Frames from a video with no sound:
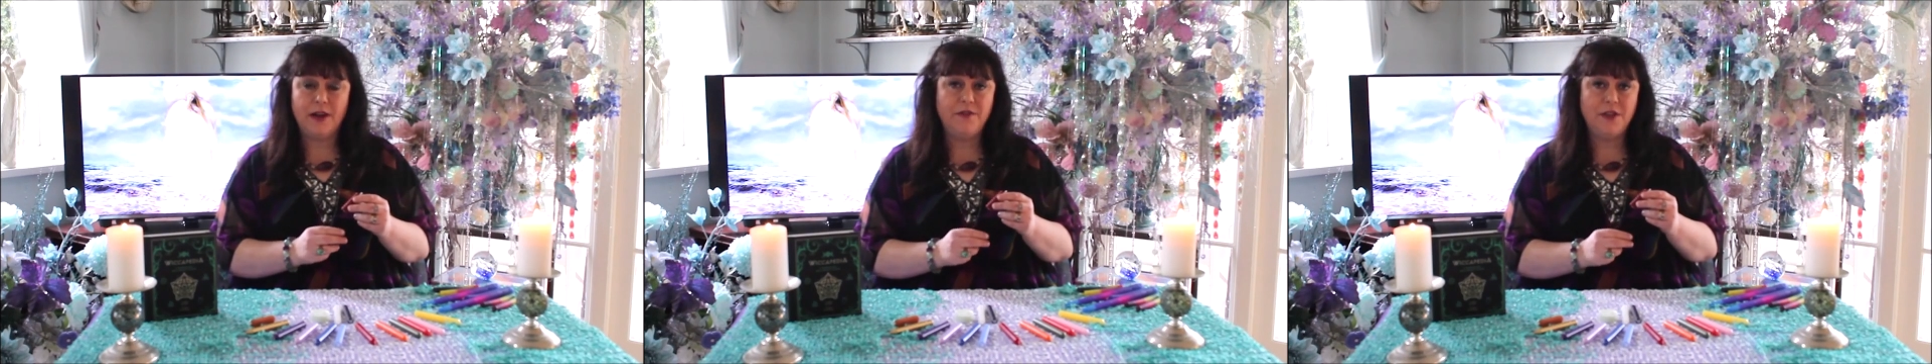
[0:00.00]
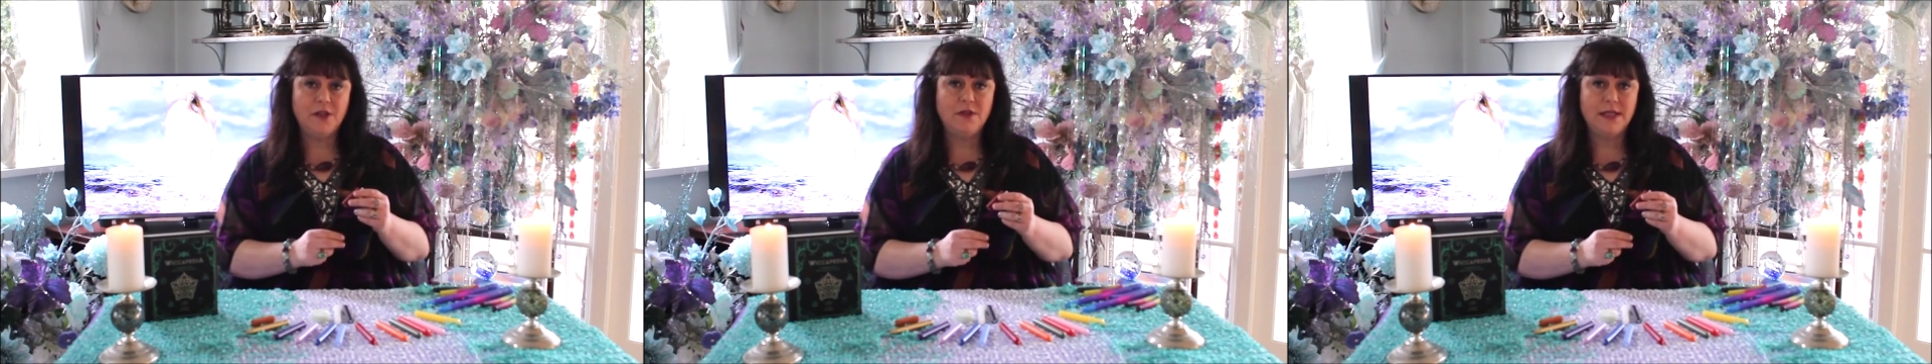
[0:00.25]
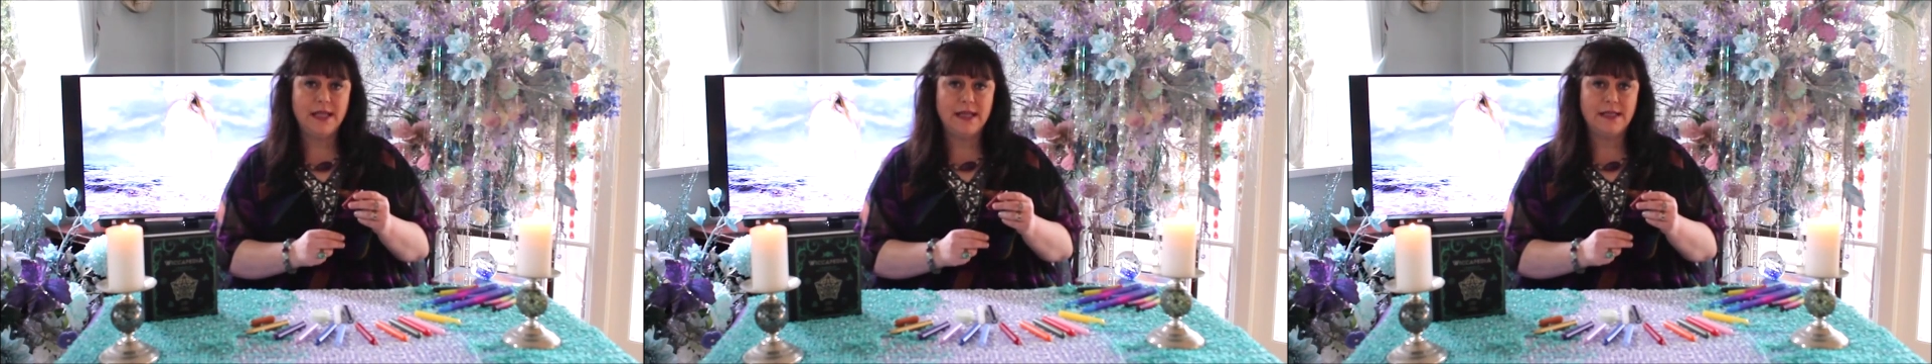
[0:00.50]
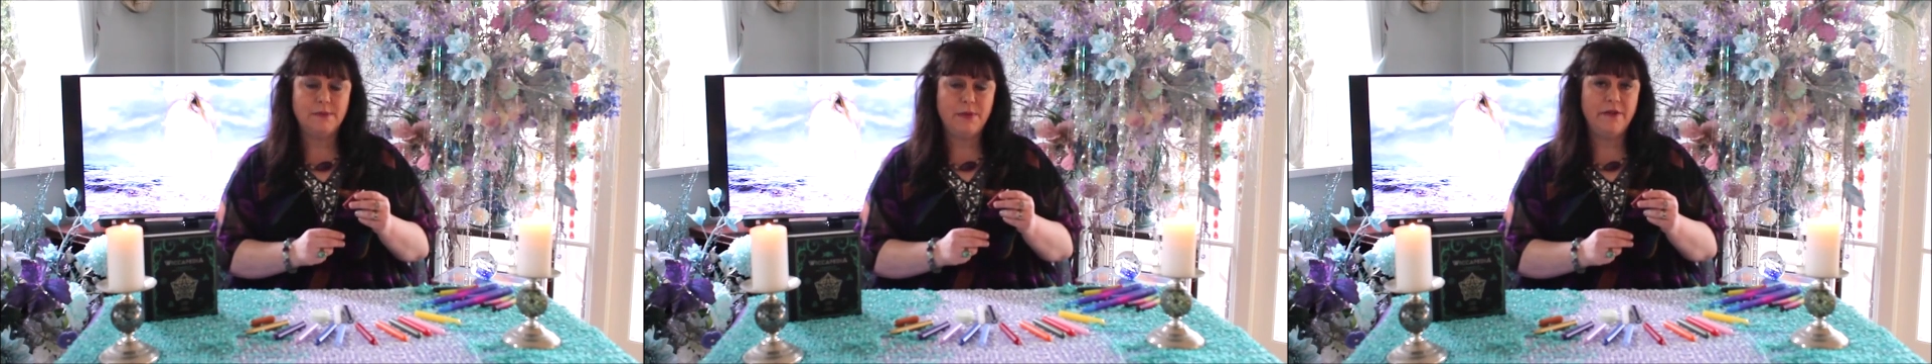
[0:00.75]
I've used
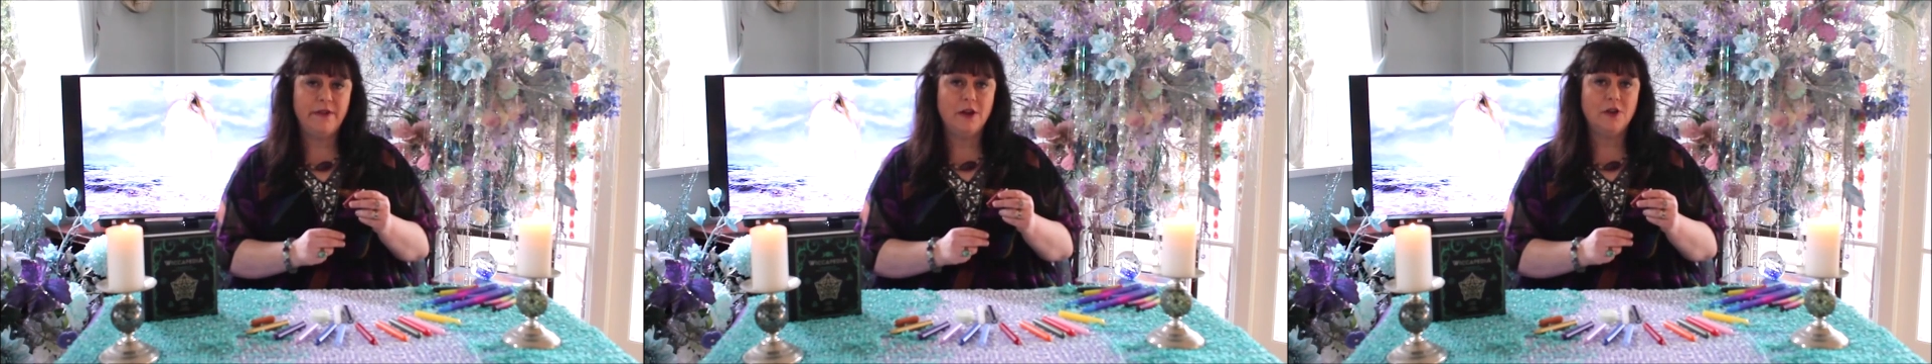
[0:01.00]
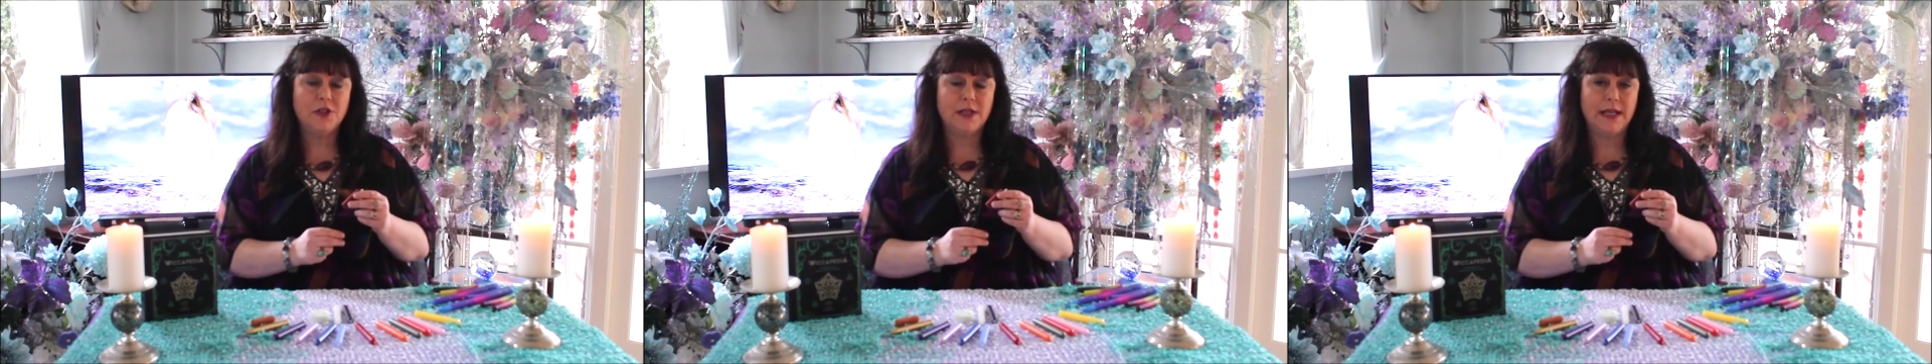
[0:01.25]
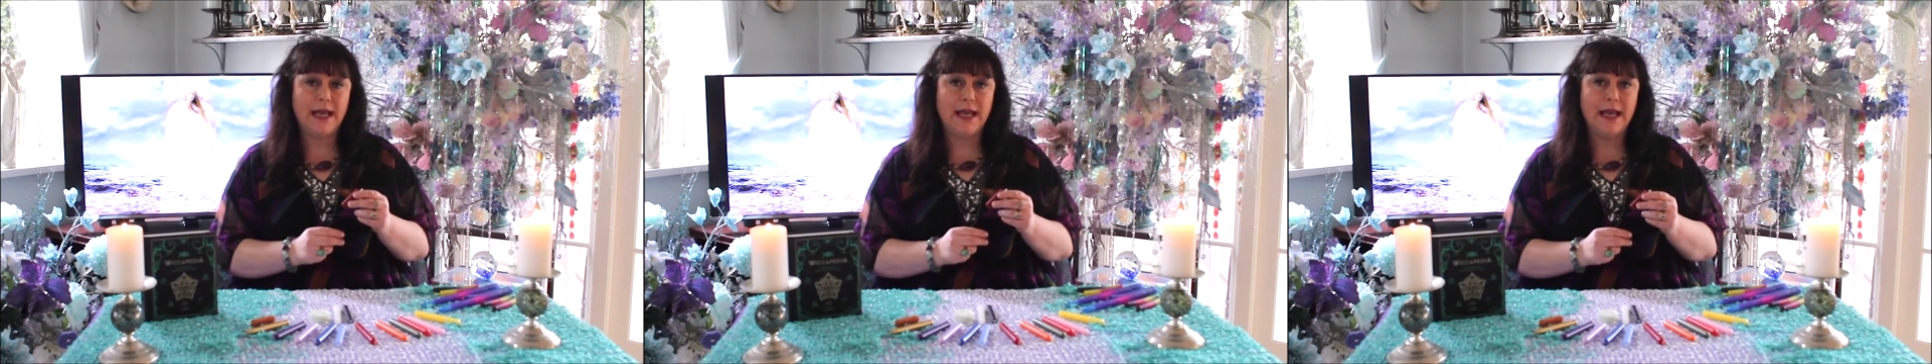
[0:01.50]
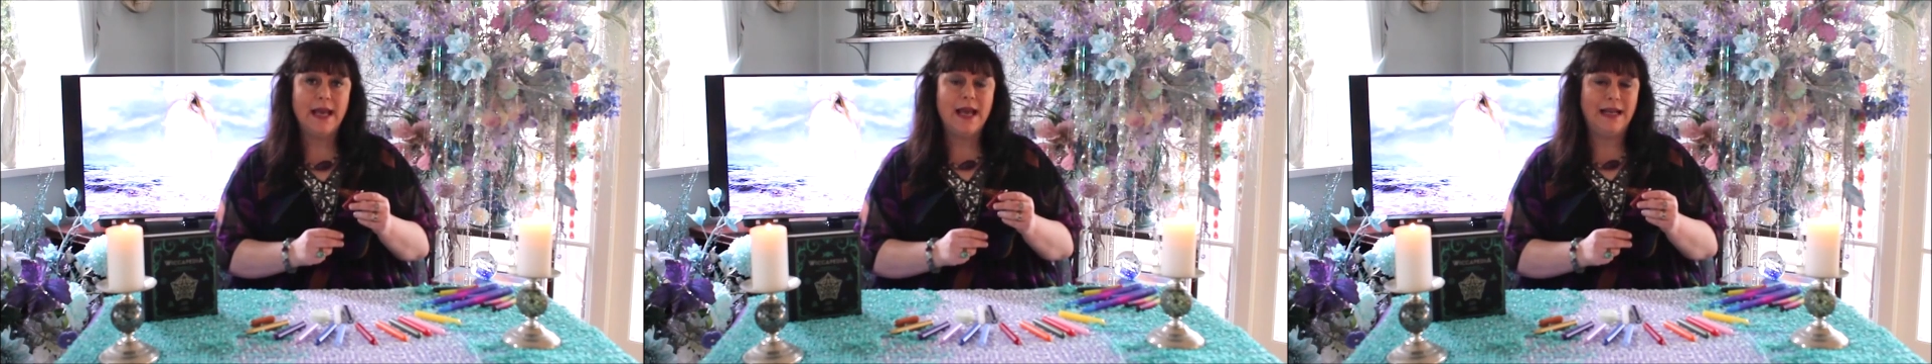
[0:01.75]
this
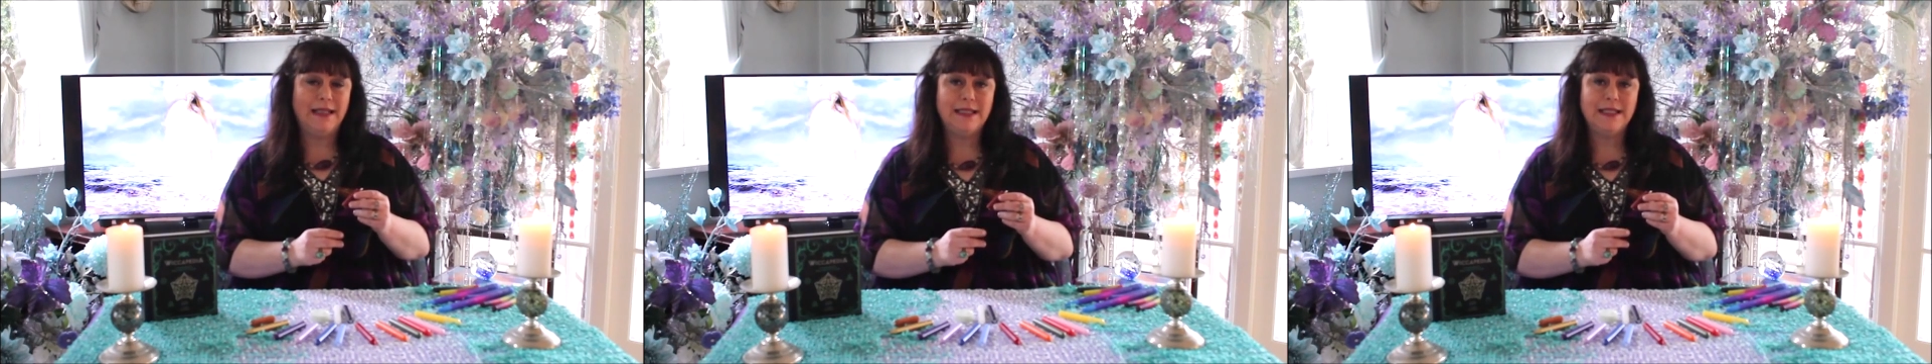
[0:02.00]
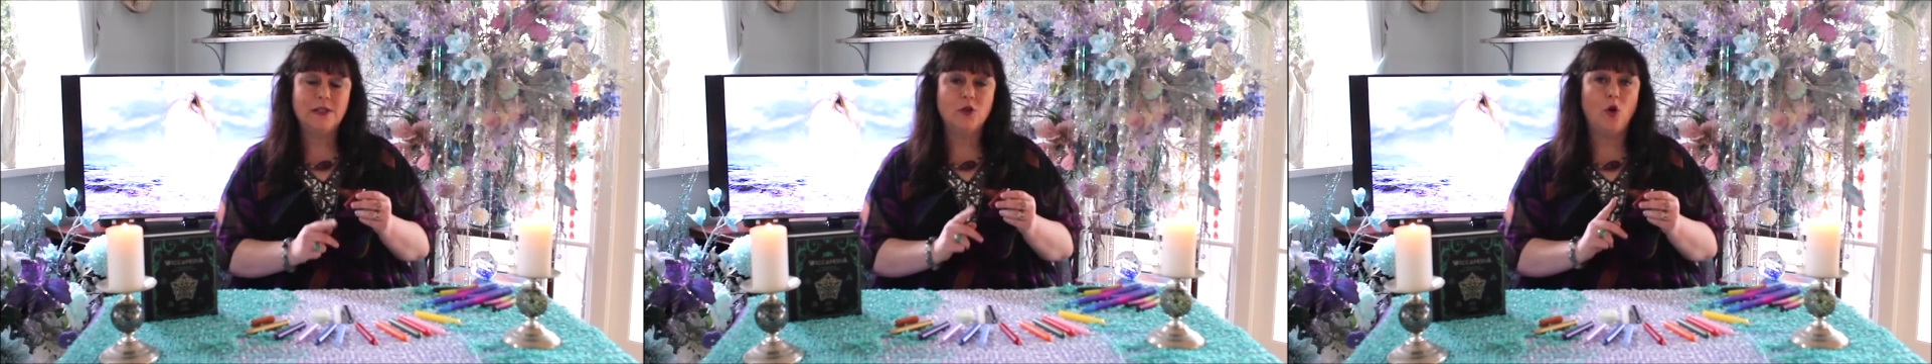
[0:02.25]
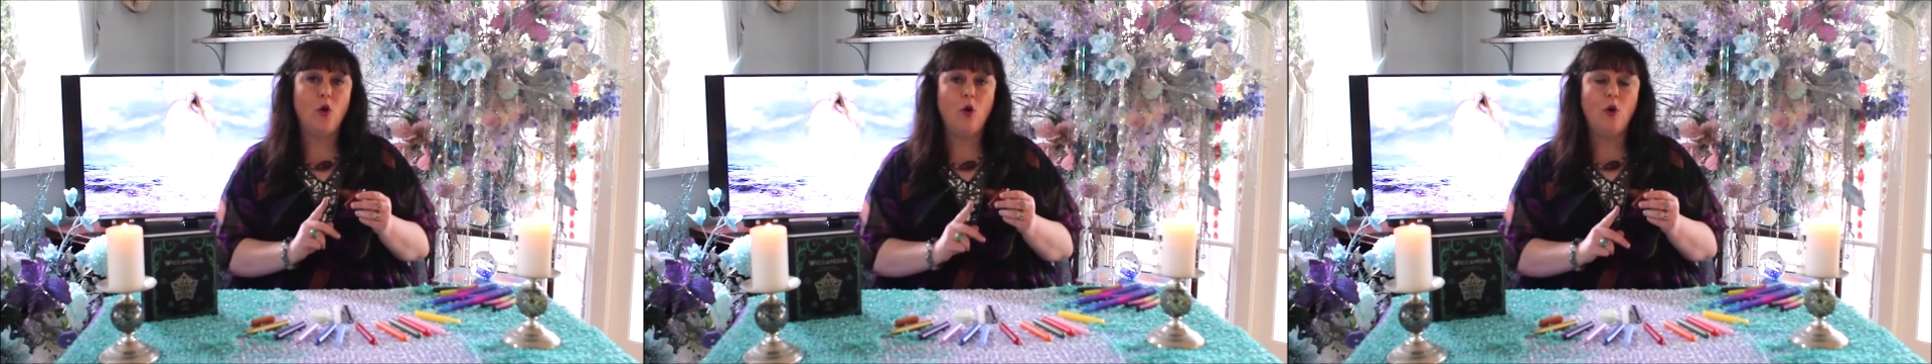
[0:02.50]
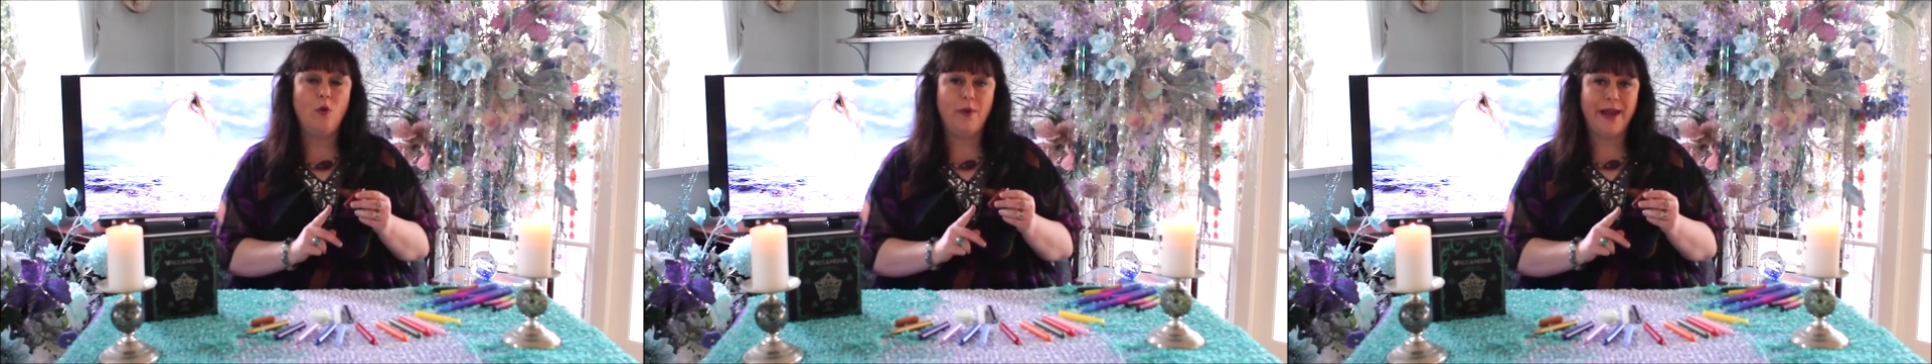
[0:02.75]
periodically and it has
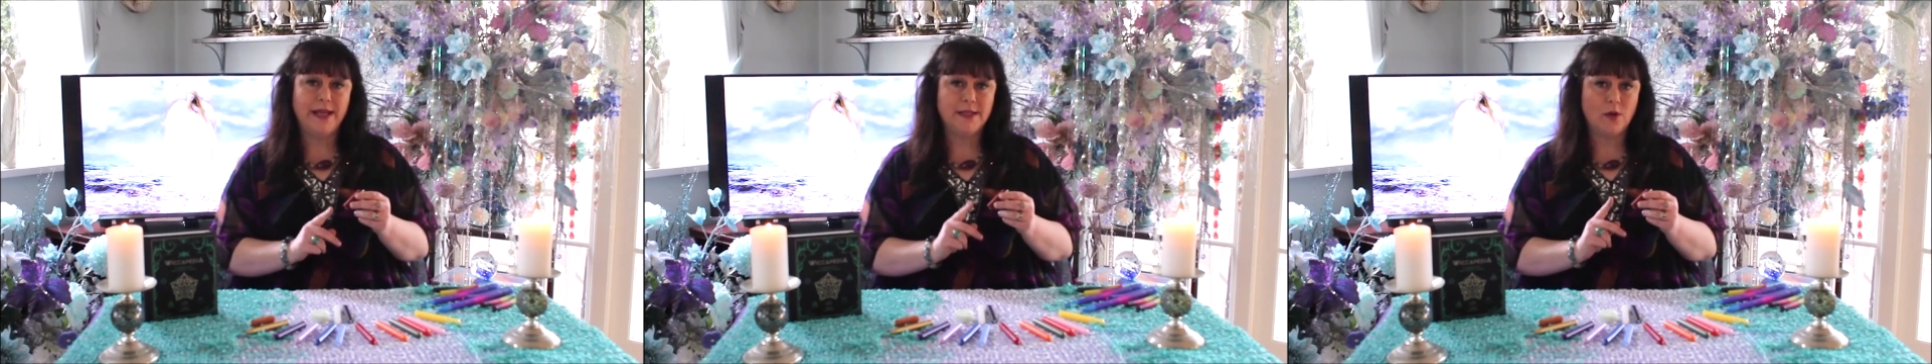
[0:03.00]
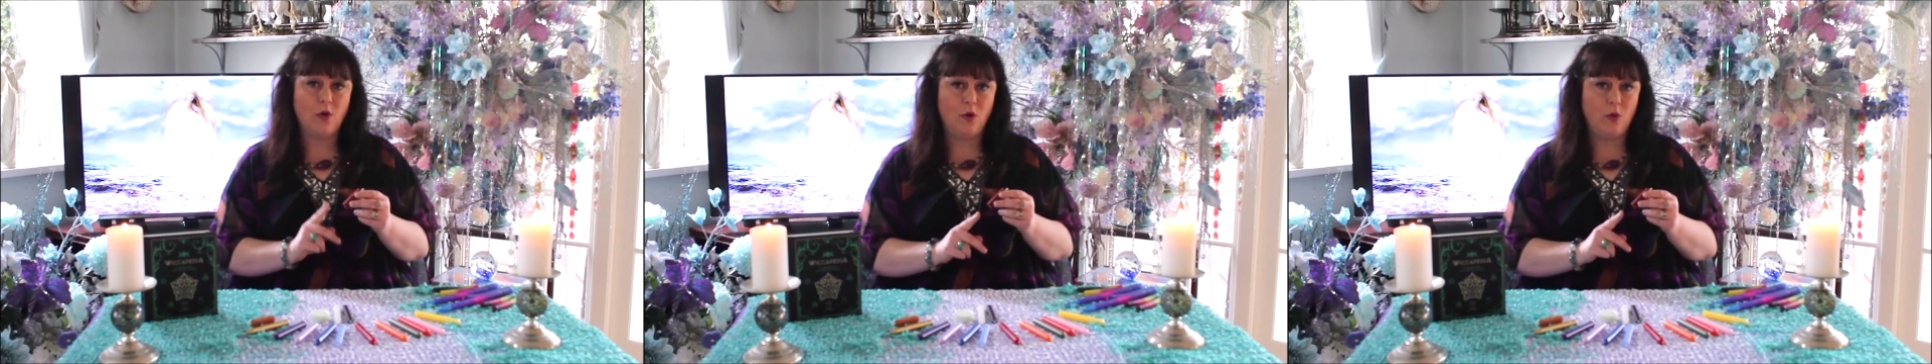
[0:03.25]
always